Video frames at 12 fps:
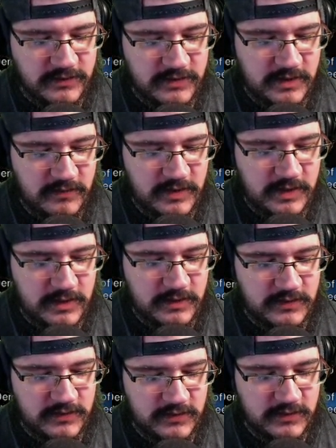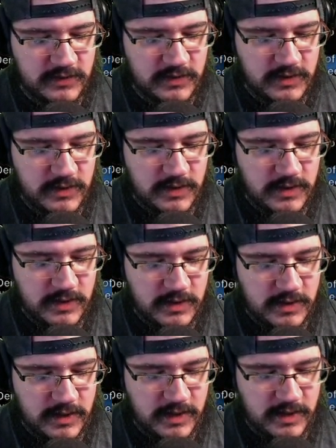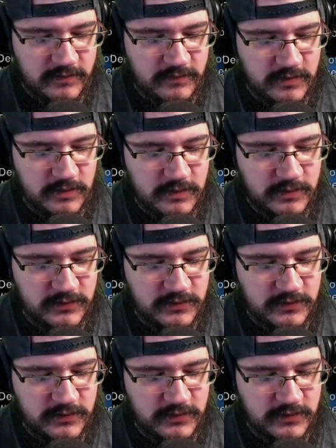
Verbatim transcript: Deviants after